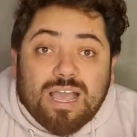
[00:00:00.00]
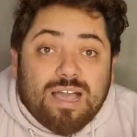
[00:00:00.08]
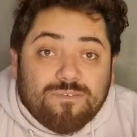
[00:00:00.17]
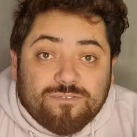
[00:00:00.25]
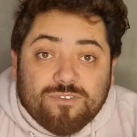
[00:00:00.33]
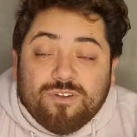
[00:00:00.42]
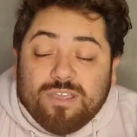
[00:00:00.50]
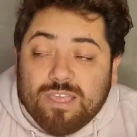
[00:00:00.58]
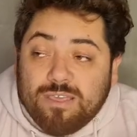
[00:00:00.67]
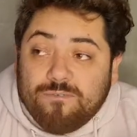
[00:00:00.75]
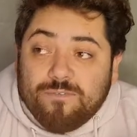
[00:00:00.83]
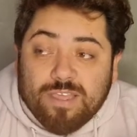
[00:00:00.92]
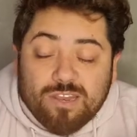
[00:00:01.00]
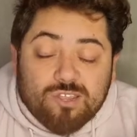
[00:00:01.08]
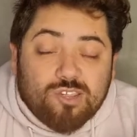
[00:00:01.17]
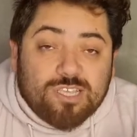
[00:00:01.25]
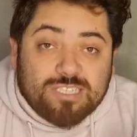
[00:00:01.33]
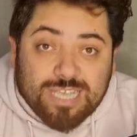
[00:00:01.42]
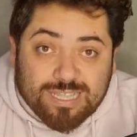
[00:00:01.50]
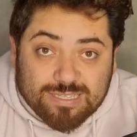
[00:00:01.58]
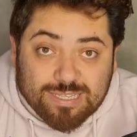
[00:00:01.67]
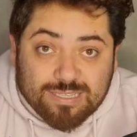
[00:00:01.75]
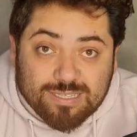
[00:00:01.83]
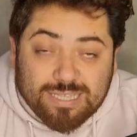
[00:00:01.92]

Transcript: after he finished his sentence.